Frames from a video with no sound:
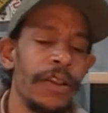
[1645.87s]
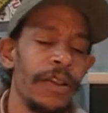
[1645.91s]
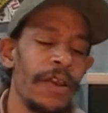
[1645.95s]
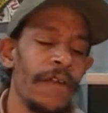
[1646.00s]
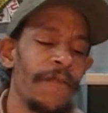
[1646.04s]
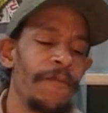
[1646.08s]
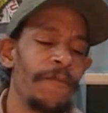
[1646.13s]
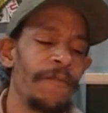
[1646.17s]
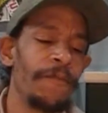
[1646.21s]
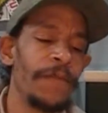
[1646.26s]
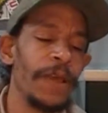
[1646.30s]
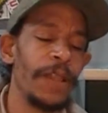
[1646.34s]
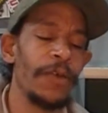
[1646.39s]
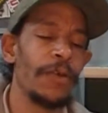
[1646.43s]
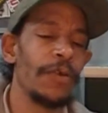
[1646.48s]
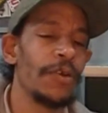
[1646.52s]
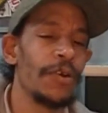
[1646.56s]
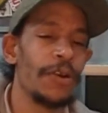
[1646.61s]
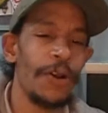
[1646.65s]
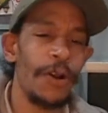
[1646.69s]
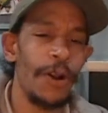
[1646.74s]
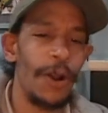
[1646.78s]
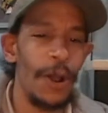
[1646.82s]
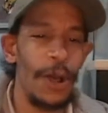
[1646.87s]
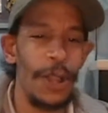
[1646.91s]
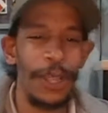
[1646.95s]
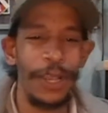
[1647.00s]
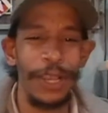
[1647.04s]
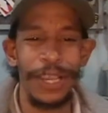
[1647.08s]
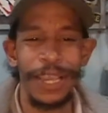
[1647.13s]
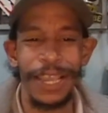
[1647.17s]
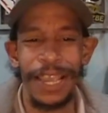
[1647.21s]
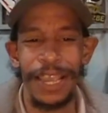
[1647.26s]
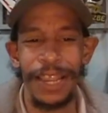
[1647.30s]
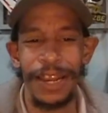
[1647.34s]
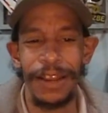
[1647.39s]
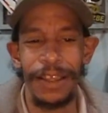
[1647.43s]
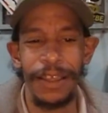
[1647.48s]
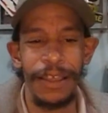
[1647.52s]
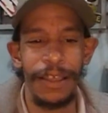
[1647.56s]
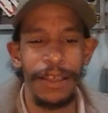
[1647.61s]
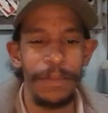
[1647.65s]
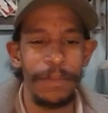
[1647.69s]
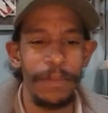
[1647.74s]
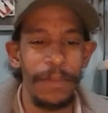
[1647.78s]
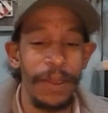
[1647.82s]
fellow hookaholic, and
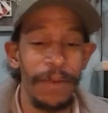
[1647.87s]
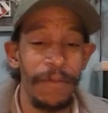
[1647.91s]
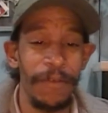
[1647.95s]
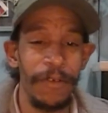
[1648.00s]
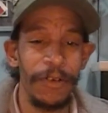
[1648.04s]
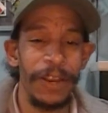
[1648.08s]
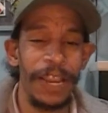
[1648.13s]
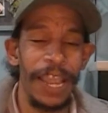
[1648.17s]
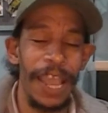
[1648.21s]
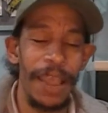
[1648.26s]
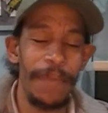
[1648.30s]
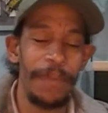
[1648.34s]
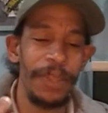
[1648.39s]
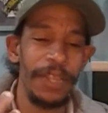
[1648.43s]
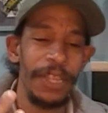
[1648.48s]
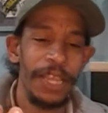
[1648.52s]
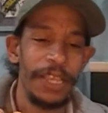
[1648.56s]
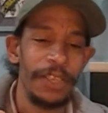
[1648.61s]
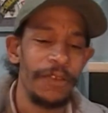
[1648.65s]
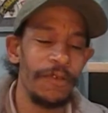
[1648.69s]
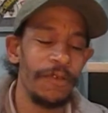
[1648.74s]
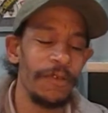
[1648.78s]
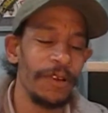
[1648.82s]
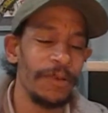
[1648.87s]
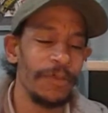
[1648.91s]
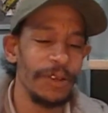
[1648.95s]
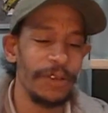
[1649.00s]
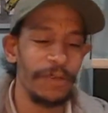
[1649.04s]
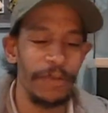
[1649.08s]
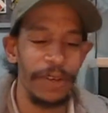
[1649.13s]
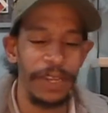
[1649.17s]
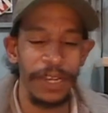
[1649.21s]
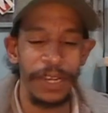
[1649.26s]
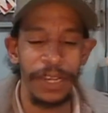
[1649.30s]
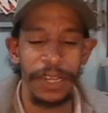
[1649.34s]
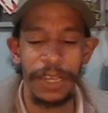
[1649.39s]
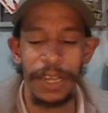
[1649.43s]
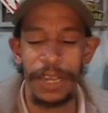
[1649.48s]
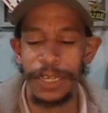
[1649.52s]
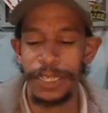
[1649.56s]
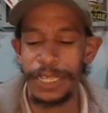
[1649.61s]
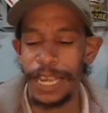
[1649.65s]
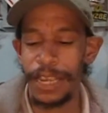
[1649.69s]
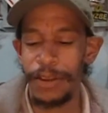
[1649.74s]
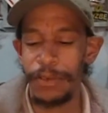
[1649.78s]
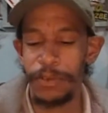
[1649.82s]
I'm very happy. Thank you very much for getting in
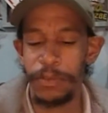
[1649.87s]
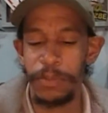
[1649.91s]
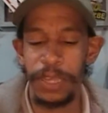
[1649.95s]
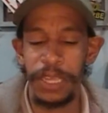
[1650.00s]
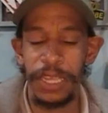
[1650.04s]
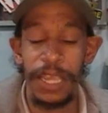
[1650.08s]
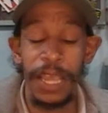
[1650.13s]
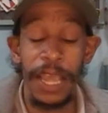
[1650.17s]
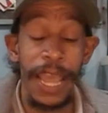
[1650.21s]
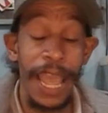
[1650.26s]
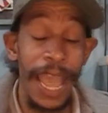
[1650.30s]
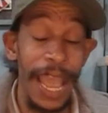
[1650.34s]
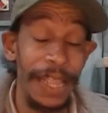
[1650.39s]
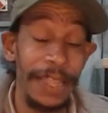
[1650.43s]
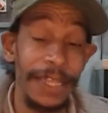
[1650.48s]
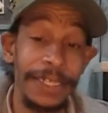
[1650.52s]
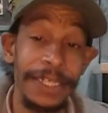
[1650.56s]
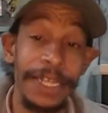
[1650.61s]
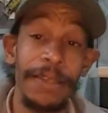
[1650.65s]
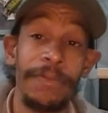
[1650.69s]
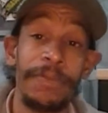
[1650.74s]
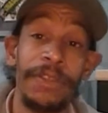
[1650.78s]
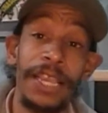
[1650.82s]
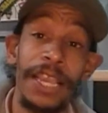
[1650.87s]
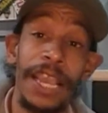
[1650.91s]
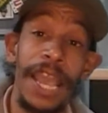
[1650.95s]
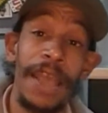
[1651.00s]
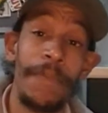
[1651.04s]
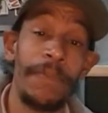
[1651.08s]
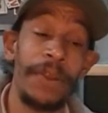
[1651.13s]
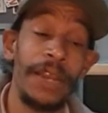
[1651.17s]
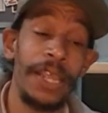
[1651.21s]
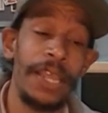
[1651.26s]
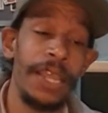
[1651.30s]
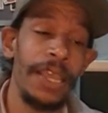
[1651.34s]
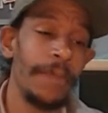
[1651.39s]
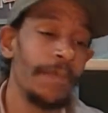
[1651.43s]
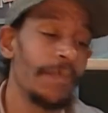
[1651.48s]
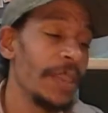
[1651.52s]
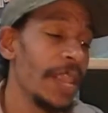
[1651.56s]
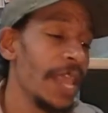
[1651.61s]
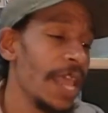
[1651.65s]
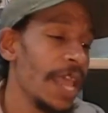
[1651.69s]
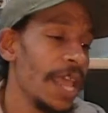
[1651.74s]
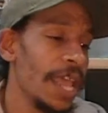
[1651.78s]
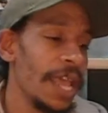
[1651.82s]
contact with me. Had the same thing happen to him,
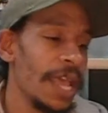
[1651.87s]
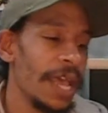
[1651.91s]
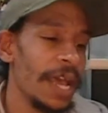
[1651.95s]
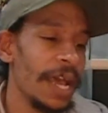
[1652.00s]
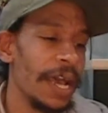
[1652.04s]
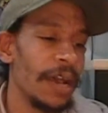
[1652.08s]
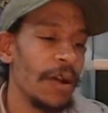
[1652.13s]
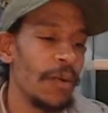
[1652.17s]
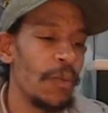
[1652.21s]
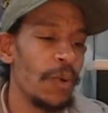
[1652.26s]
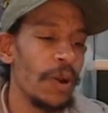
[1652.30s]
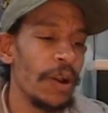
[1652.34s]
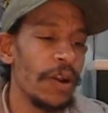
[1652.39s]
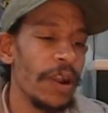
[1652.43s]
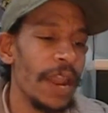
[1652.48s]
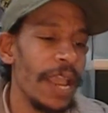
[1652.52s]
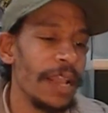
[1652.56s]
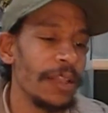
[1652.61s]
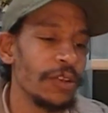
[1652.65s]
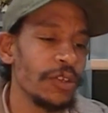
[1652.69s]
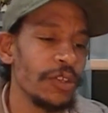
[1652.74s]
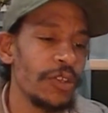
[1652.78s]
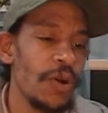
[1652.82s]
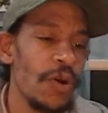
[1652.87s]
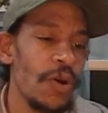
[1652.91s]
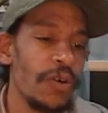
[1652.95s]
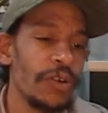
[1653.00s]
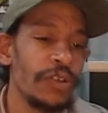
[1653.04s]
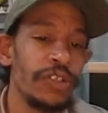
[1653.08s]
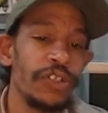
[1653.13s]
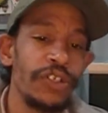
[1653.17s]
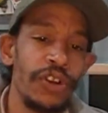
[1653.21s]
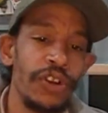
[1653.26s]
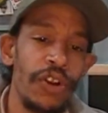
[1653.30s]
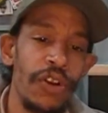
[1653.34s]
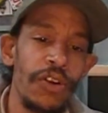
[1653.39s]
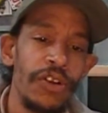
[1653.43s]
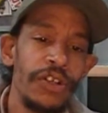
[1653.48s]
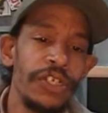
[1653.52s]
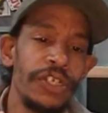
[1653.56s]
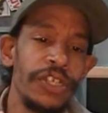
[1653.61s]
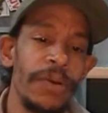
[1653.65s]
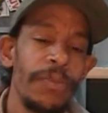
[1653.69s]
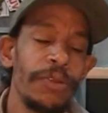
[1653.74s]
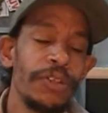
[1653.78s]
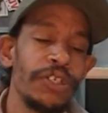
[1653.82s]
where Anglers Hall
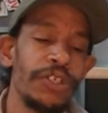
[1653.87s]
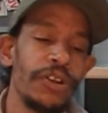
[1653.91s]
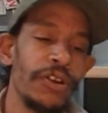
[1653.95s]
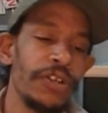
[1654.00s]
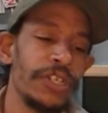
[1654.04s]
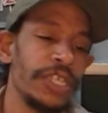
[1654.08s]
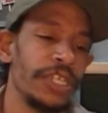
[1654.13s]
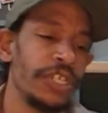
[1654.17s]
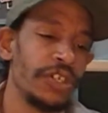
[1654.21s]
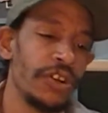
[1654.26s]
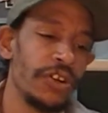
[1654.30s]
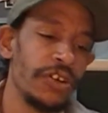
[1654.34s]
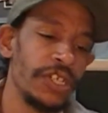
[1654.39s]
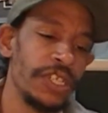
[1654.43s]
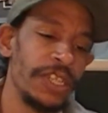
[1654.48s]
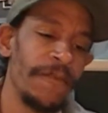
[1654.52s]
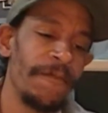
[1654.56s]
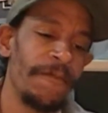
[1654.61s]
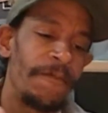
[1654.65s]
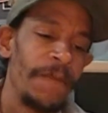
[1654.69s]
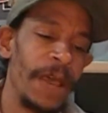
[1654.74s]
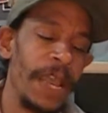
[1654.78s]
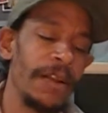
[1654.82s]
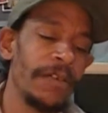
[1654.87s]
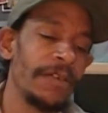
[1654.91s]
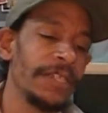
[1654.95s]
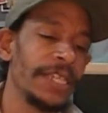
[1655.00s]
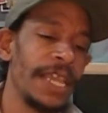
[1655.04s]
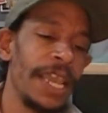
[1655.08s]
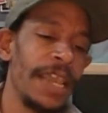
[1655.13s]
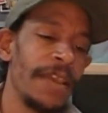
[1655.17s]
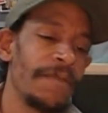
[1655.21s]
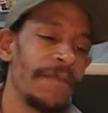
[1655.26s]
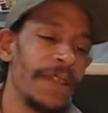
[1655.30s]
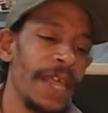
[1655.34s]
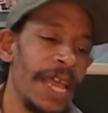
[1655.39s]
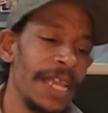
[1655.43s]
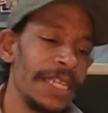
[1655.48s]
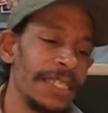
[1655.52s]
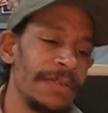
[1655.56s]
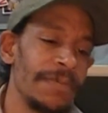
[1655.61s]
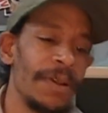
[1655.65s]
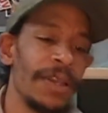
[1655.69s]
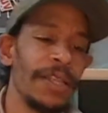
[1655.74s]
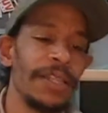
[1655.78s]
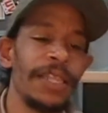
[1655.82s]
charged, double charge. They charged the final day of
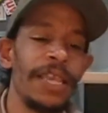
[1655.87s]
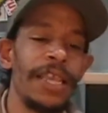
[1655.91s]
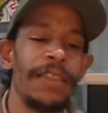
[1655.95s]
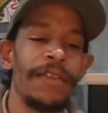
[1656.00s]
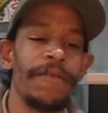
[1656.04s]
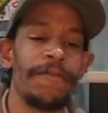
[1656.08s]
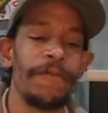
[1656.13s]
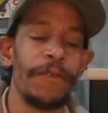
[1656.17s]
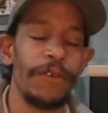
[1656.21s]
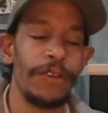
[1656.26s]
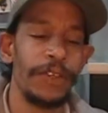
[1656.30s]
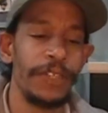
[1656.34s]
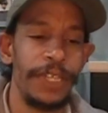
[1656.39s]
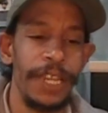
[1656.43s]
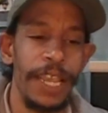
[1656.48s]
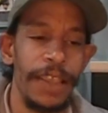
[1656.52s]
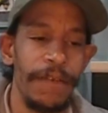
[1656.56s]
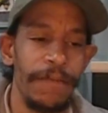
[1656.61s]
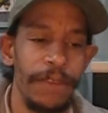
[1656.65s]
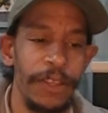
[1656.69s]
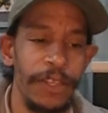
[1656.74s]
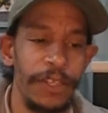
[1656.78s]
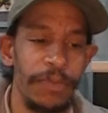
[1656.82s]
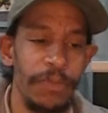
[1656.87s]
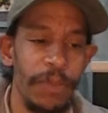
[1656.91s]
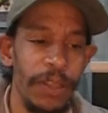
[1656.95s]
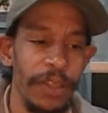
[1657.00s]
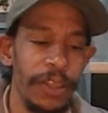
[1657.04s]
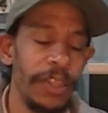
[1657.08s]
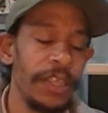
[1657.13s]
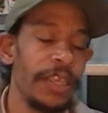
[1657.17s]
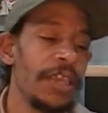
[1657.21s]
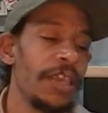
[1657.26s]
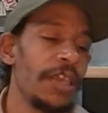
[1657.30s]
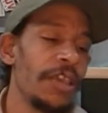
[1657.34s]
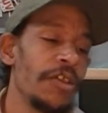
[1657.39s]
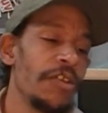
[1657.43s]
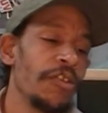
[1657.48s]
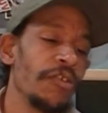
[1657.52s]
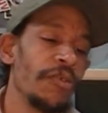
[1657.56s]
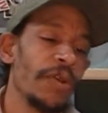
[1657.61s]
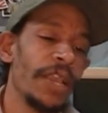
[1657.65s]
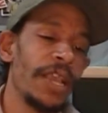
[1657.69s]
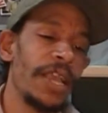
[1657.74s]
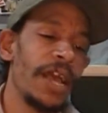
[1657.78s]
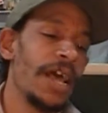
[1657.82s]
last month and the first day of this month.
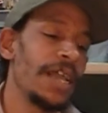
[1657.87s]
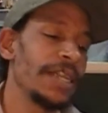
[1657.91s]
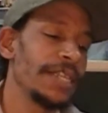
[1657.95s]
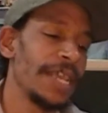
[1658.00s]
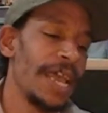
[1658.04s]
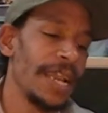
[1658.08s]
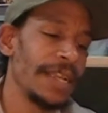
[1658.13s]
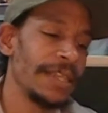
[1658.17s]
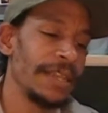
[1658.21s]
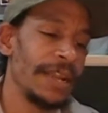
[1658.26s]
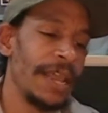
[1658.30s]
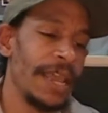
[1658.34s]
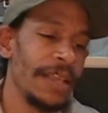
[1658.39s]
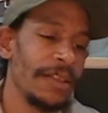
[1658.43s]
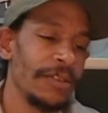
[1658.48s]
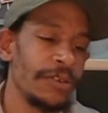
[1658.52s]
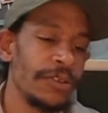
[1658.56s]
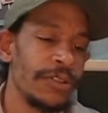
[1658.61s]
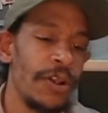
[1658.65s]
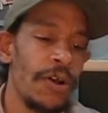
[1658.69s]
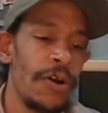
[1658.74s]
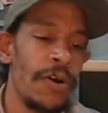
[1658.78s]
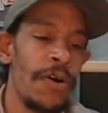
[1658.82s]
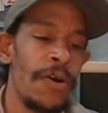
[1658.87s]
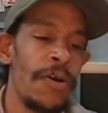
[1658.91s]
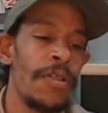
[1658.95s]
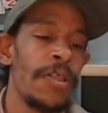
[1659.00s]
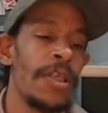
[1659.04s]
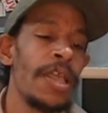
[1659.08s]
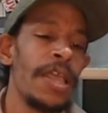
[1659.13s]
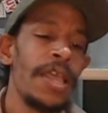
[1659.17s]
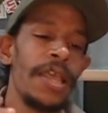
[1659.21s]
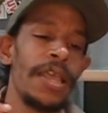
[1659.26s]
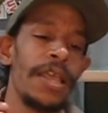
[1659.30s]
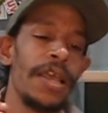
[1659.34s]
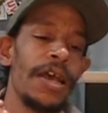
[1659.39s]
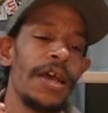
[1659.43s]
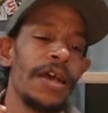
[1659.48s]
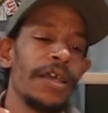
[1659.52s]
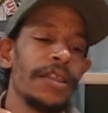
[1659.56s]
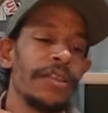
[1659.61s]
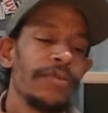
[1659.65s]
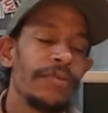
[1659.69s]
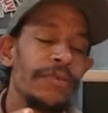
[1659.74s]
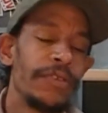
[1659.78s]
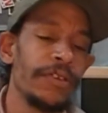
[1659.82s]
So I contacted Anglers Hall
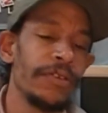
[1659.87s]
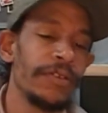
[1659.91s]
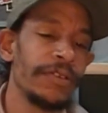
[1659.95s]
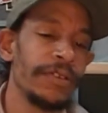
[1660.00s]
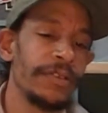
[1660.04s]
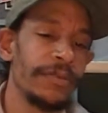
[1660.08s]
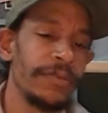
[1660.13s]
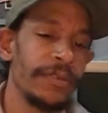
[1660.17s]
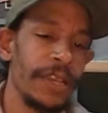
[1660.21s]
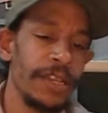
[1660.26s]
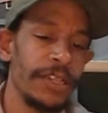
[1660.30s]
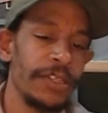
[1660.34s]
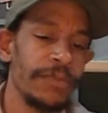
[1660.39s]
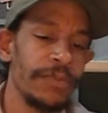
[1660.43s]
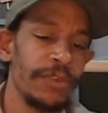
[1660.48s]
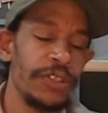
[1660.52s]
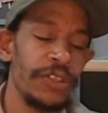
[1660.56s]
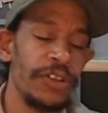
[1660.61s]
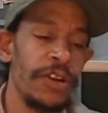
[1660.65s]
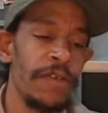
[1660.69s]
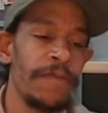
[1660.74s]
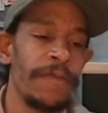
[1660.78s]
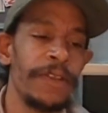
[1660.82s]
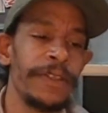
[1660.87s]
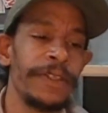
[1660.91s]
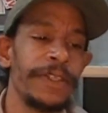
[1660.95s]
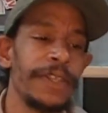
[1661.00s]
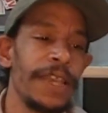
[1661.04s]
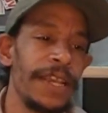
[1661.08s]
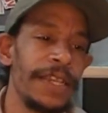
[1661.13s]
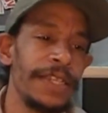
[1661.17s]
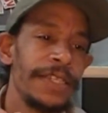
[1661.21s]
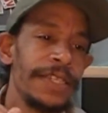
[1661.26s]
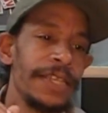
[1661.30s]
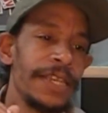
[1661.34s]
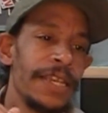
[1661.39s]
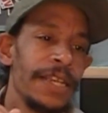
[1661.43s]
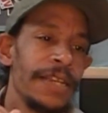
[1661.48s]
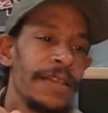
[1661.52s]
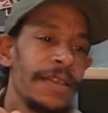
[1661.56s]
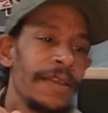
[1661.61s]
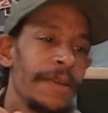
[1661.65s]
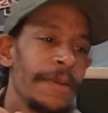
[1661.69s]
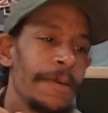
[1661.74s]
through their customer service. I said,